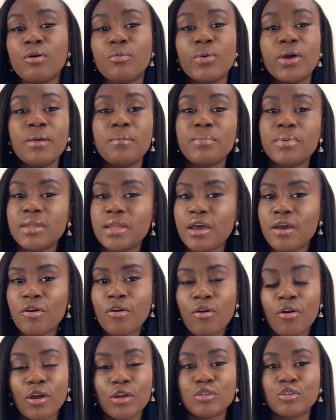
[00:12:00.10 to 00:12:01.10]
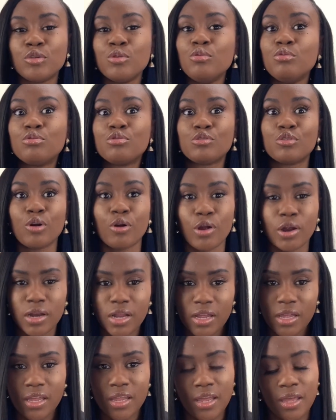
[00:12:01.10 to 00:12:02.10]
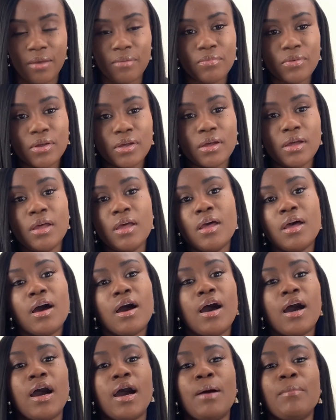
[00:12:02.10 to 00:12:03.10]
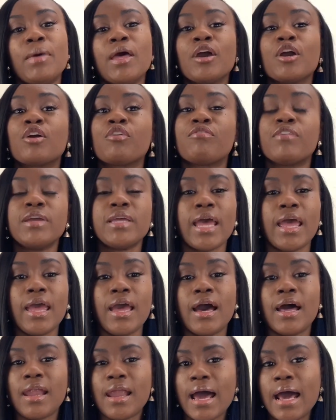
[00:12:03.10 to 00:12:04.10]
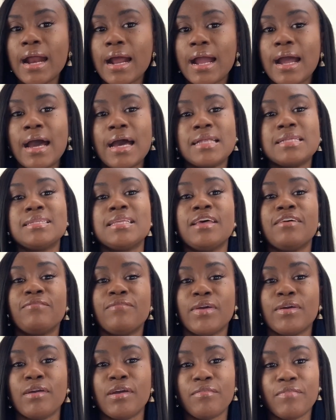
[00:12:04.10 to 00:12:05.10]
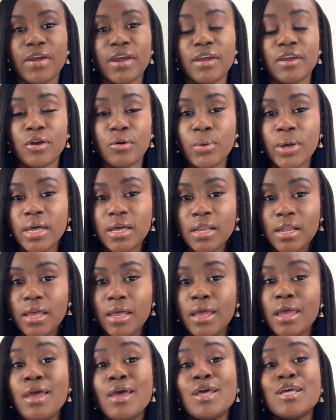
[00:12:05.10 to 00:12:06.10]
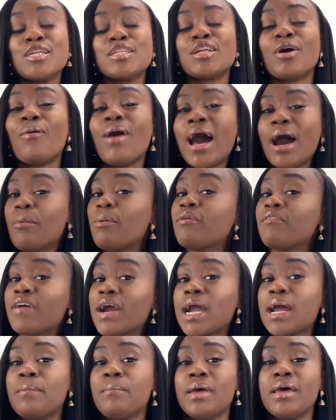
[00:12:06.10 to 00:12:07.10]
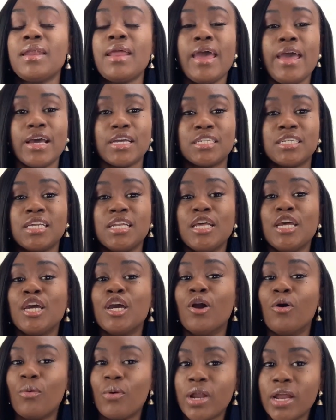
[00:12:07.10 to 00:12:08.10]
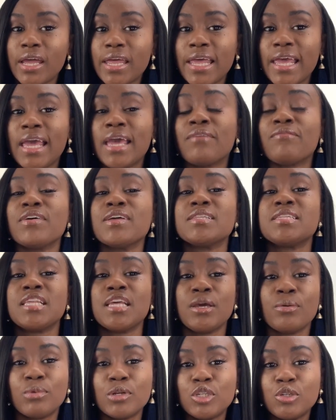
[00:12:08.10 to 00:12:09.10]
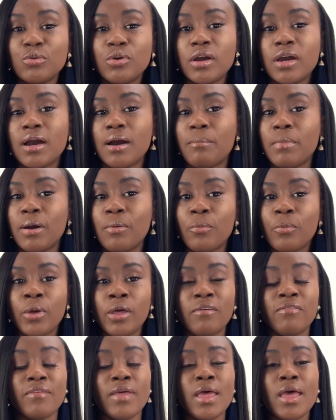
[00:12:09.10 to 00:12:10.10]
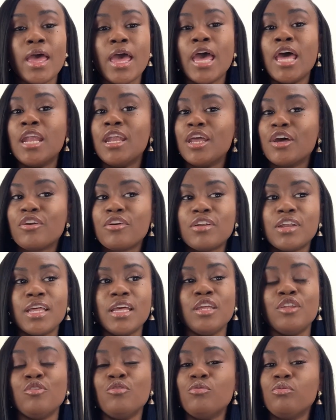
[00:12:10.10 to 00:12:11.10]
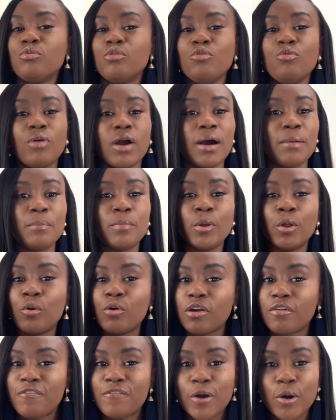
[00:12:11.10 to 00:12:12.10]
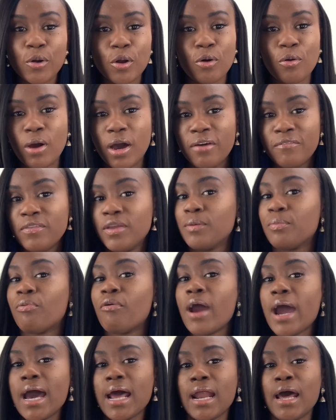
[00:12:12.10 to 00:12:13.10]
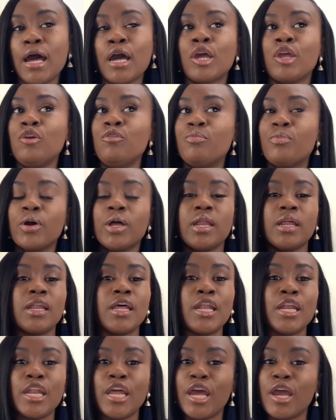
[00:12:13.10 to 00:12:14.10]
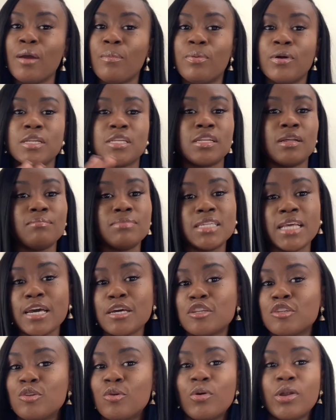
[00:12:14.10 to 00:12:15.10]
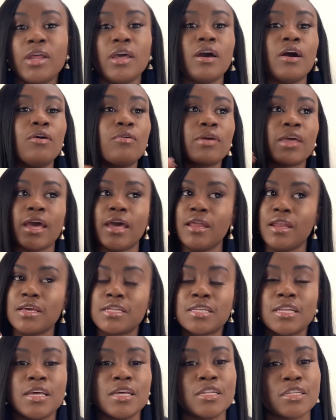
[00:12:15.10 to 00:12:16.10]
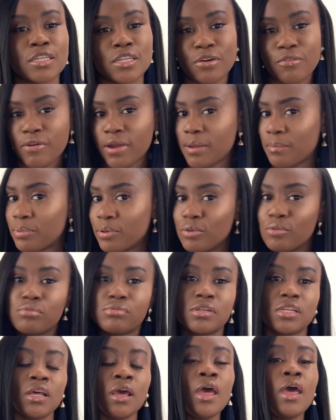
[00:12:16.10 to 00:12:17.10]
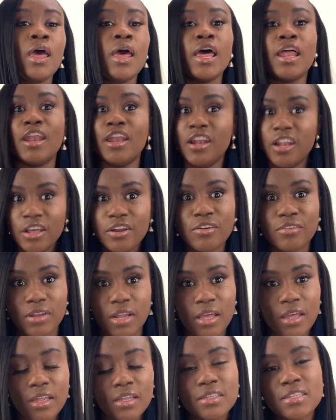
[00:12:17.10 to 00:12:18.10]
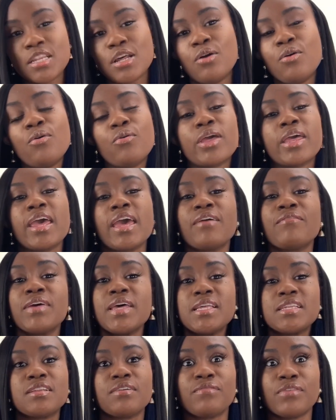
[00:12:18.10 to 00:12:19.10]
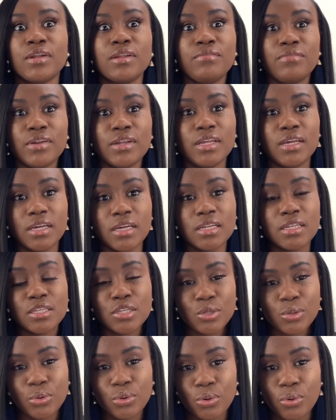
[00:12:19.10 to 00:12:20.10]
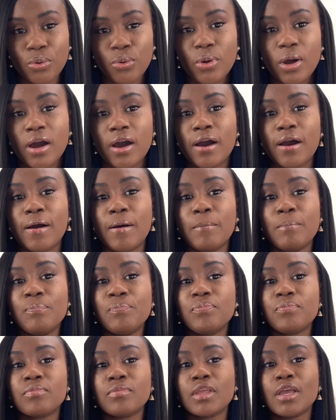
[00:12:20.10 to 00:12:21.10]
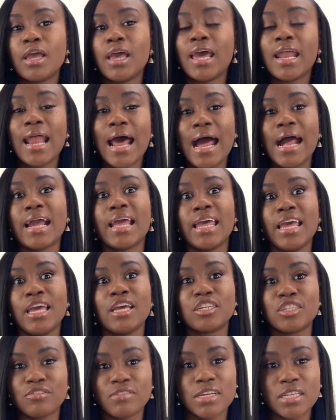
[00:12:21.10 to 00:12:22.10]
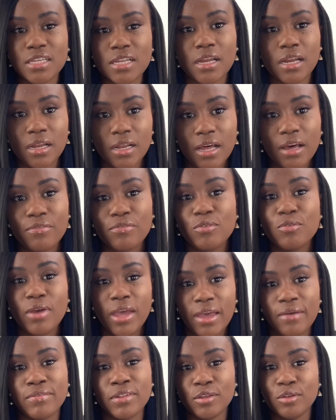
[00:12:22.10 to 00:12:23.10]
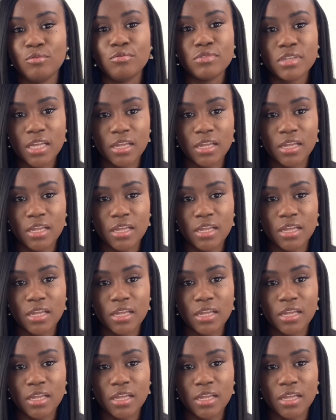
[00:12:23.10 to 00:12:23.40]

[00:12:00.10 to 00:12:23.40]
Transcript: it wouldn't be that hard to start in Canva and create a lot of content very, very quickly. So I would recommend actually going to Canva, seeing what you can come up with. And literally you upload a photo of your product, you put it in there, put some text on it. Okay, that's an Instagram post, literally. So Canva is a really, really good tool. And I can't stress that enough. You have to use